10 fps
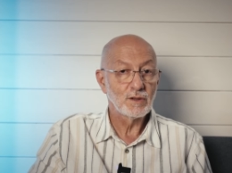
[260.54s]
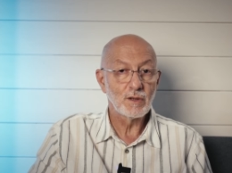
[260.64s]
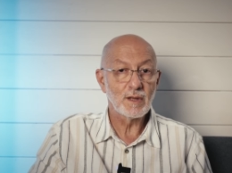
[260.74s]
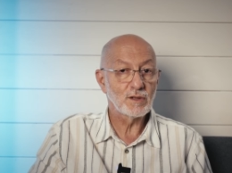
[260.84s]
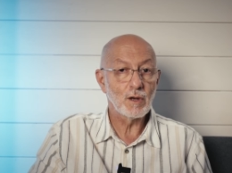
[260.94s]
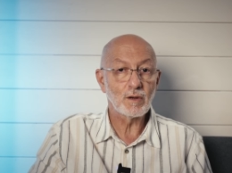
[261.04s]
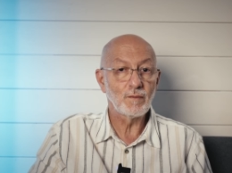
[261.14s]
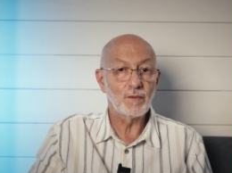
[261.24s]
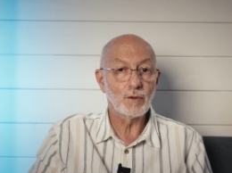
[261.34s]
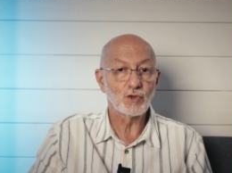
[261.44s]
so there's no
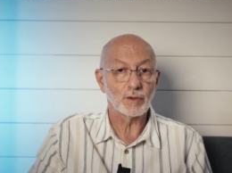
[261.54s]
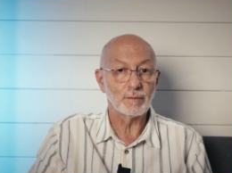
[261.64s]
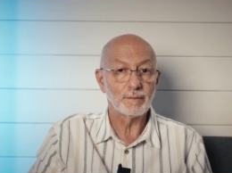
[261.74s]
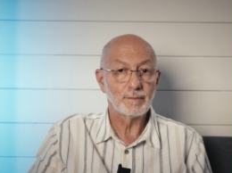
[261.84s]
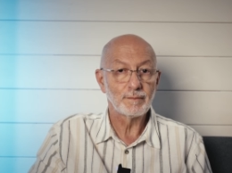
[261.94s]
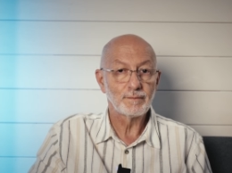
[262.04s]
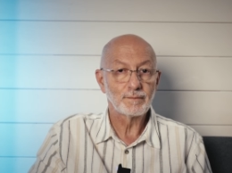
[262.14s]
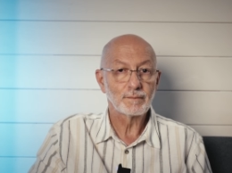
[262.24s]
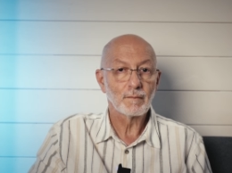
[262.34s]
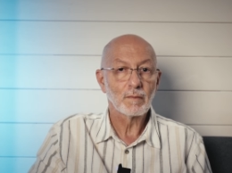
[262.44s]
confusion.
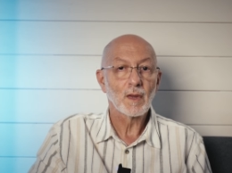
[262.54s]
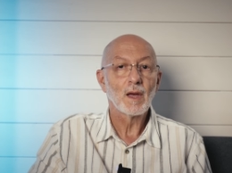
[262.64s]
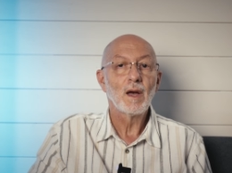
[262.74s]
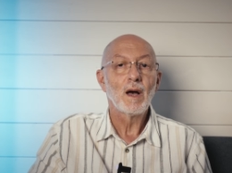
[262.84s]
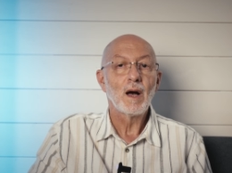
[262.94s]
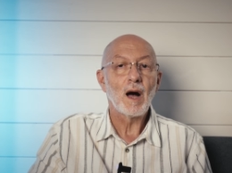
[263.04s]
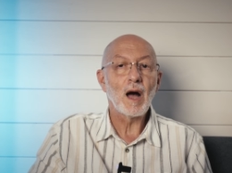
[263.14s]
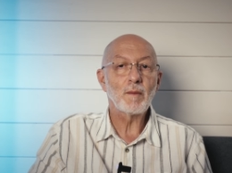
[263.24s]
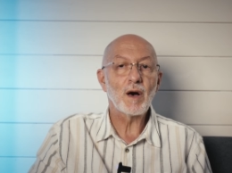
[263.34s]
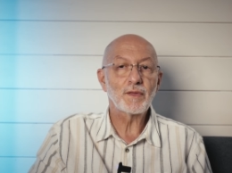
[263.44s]

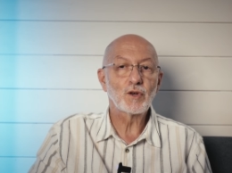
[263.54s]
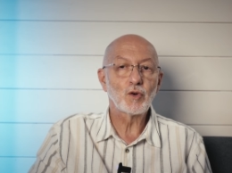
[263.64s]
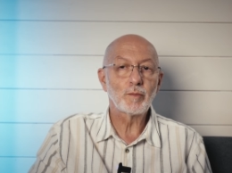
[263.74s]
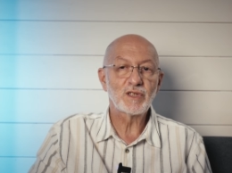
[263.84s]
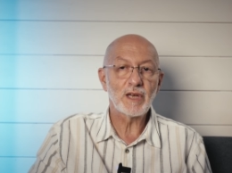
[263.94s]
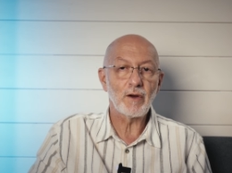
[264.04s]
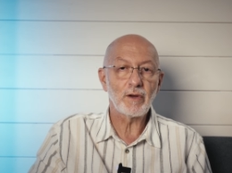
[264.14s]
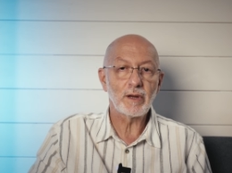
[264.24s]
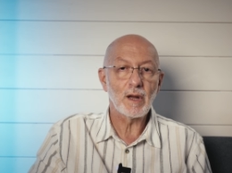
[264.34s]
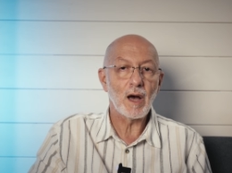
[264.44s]
I'm Arthur
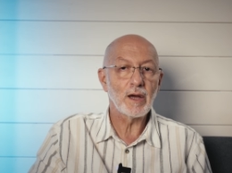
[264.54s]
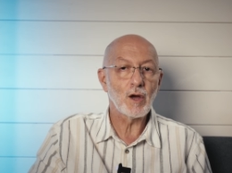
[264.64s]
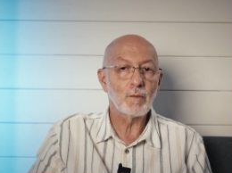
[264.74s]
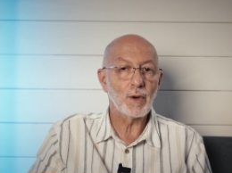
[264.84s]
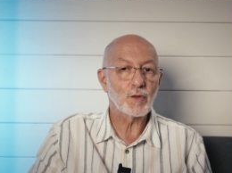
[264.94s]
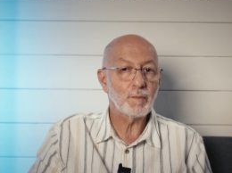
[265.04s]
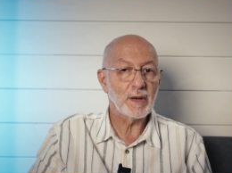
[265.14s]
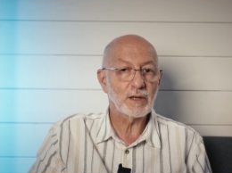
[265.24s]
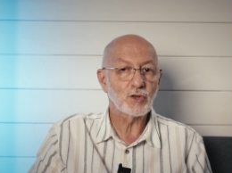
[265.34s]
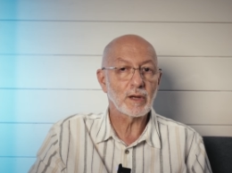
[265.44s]
Kubisarian. I own both
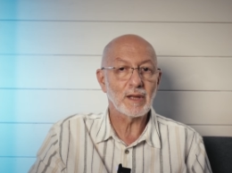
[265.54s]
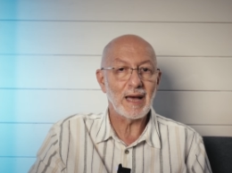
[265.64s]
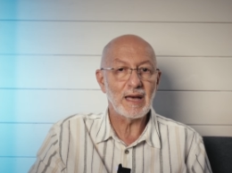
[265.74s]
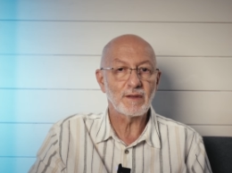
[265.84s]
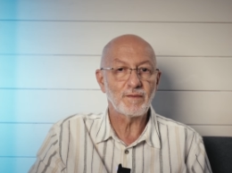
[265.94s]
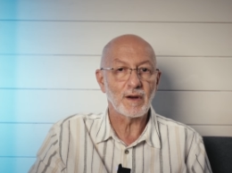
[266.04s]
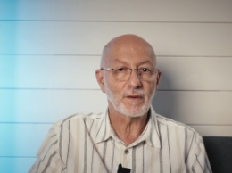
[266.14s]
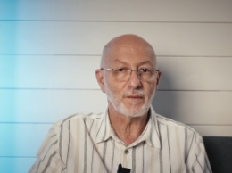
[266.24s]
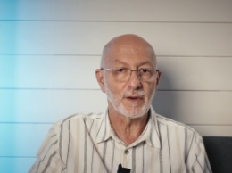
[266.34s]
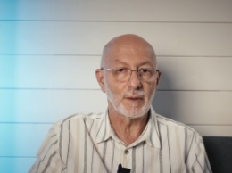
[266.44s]
Pink Triangle and the Funk
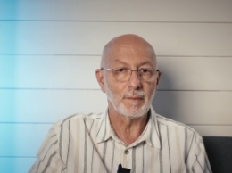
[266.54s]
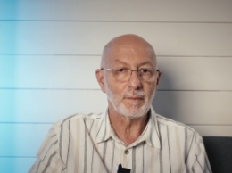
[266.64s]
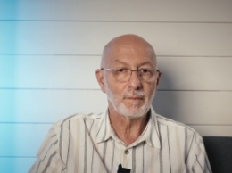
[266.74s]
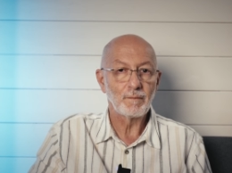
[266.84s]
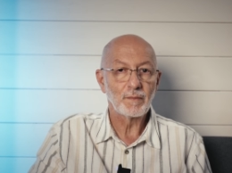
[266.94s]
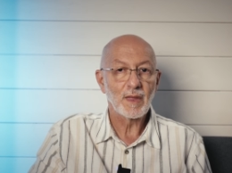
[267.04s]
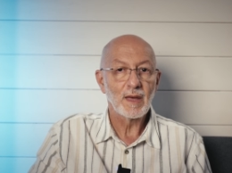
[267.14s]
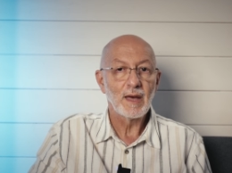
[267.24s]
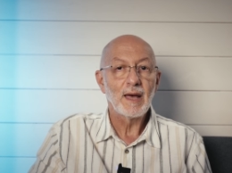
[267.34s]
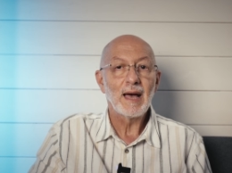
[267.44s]
Firm.
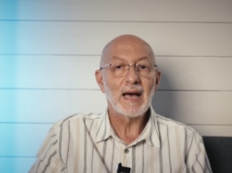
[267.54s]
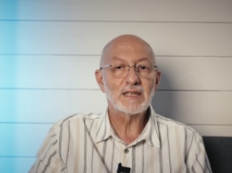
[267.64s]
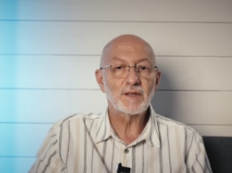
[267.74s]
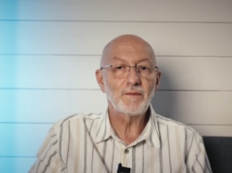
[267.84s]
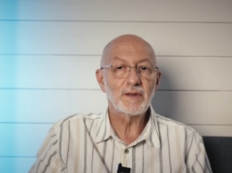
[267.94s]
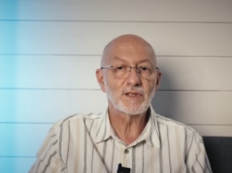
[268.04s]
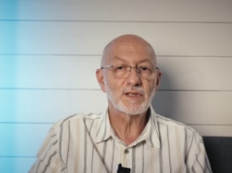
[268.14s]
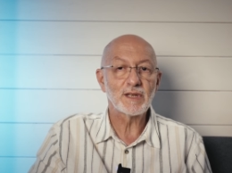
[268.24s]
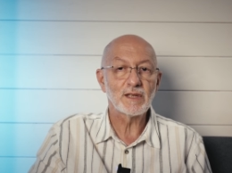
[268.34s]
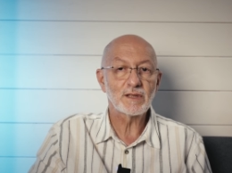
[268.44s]
As a
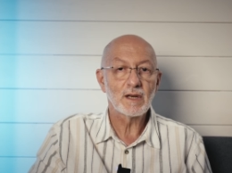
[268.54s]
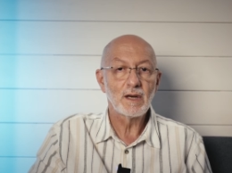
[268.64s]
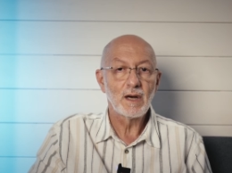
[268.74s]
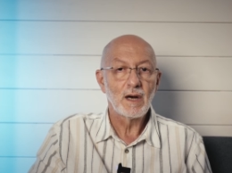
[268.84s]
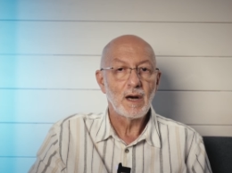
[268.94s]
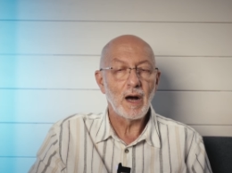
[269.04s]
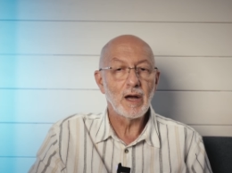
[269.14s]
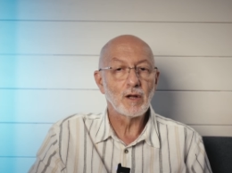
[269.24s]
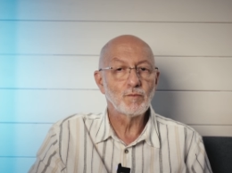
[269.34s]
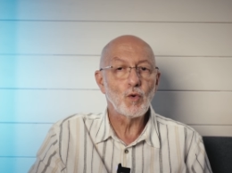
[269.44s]
physicist, I
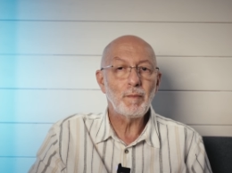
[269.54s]
hold more